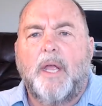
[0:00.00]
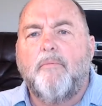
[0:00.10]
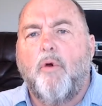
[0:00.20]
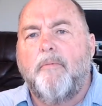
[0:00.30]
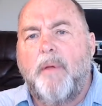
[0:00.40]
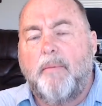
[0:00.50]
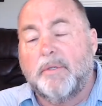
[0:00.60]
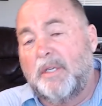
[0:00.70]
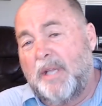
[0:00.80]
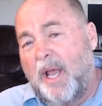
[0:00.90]
They have more
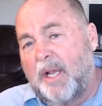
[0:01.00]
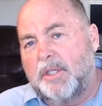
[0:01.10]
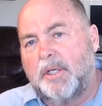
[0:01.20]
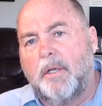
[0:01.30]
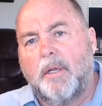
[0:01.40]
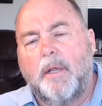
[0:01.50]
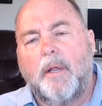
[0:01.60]
people's attention